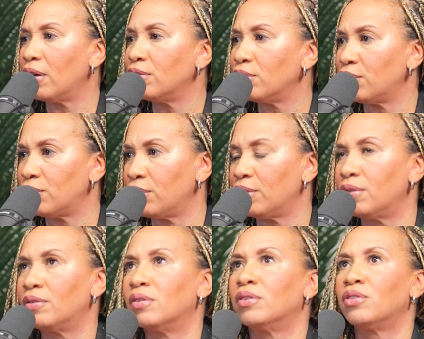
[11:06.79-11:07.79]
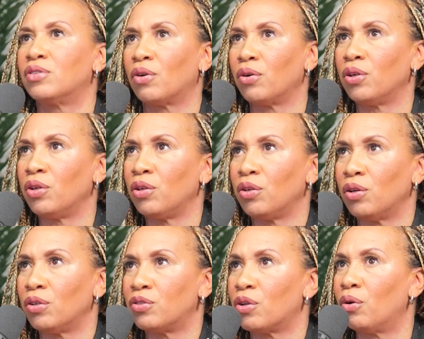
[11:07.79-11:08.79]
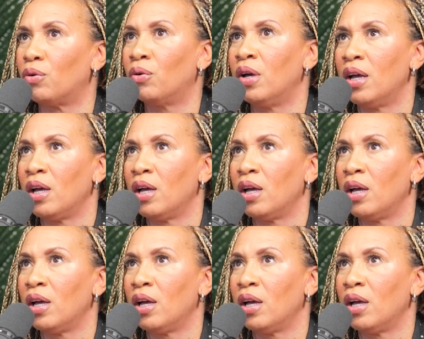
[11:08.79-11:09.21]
understood. So, so